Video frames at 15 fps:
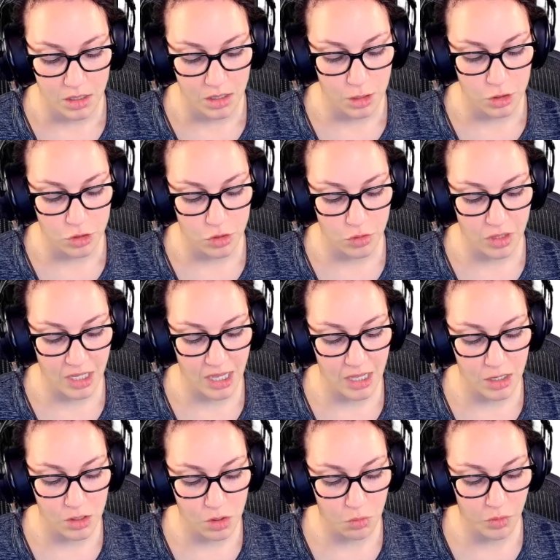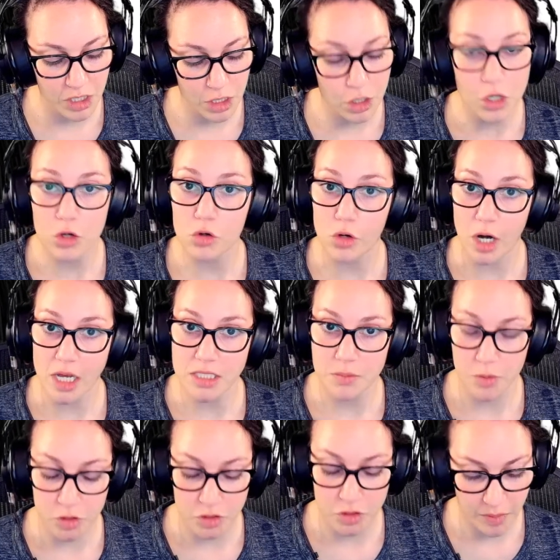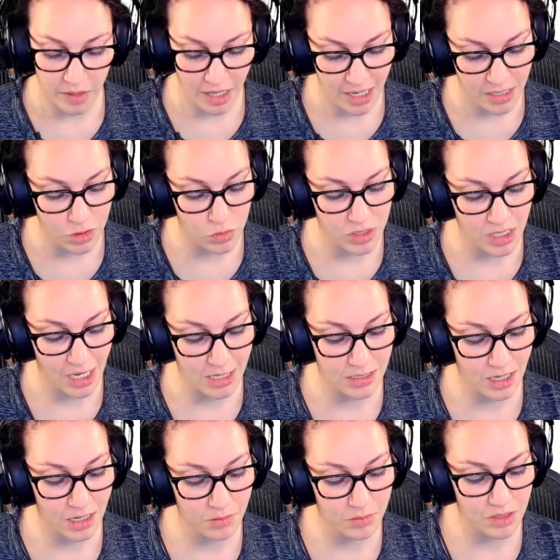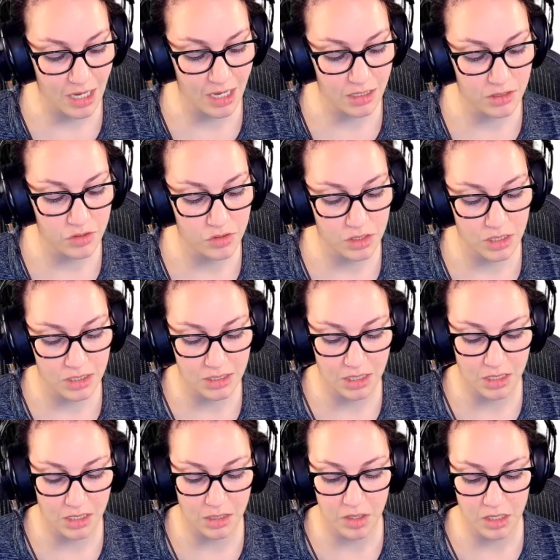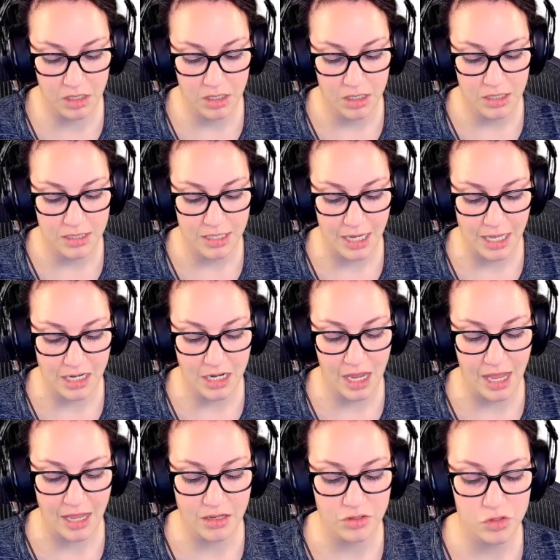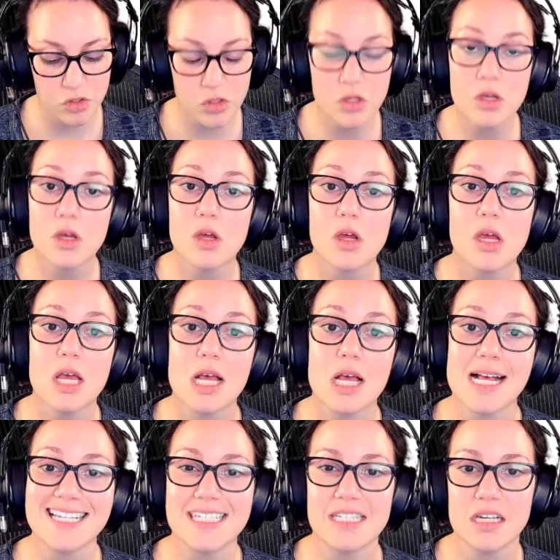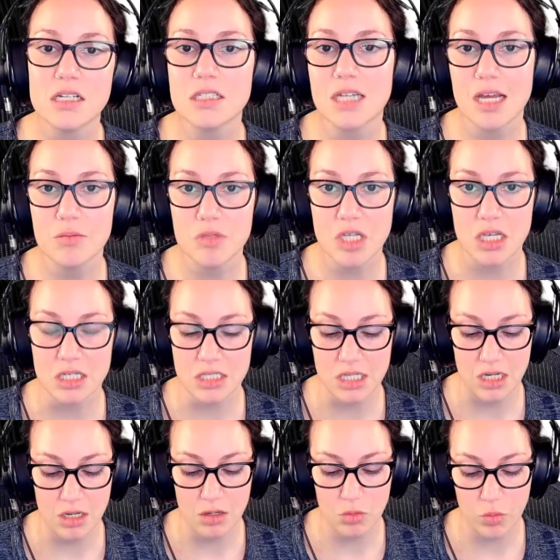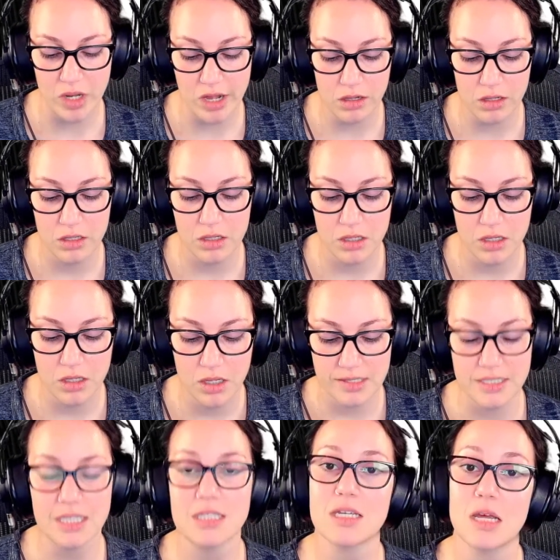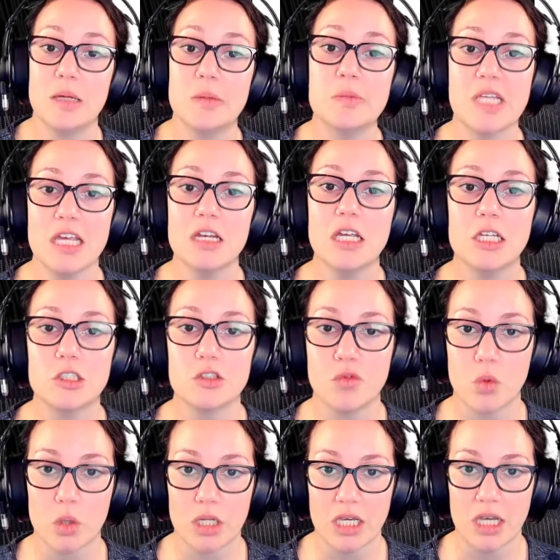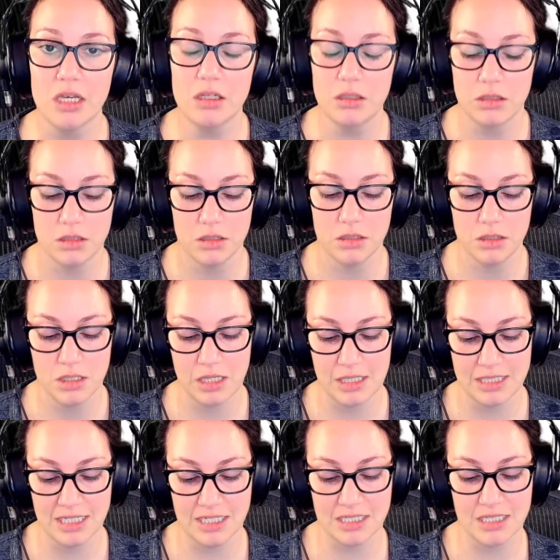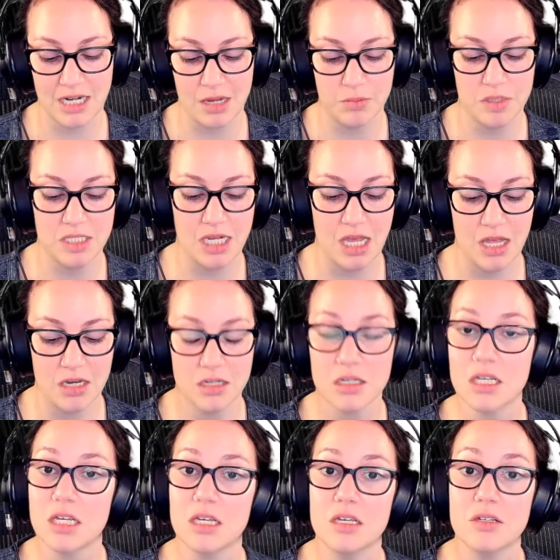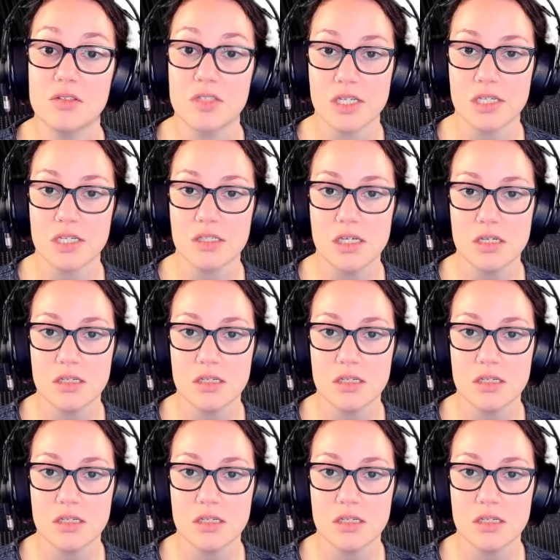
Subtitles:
So then we cross multiply. So 10 times x is going to be 10x. 6 times 18, well, 6 times 8 is 48. 6 times 10 is 60.